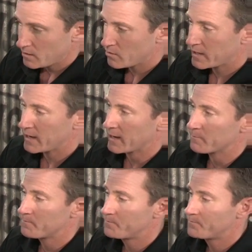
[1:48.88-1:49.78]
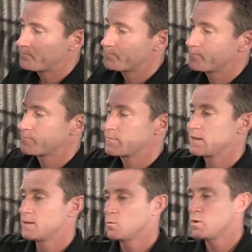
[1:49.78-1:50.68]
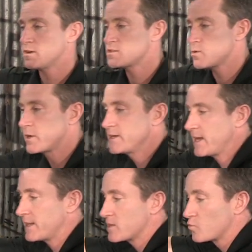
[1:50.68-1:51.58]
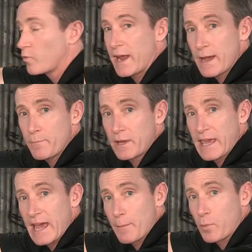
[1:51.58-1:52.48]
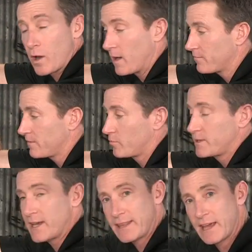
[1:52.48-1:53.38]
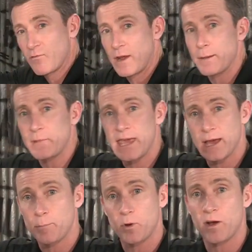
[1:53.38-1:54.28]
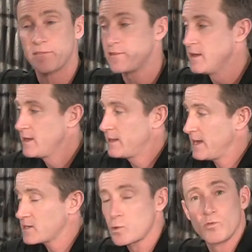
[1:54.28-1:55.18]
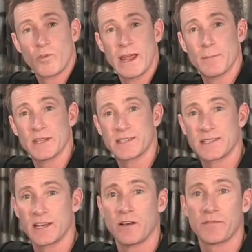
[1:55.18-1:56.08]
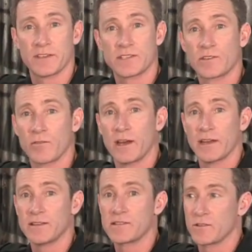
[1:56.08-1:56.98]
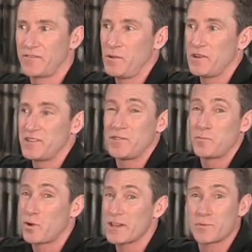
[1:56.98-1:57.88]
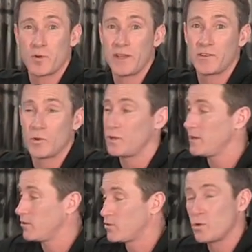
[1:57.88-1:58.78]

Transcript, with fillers: Okay, we also can take this ram cap off. If we take that ram cap off, the actual ram itself is threaded. So if you want to do press brake tooling or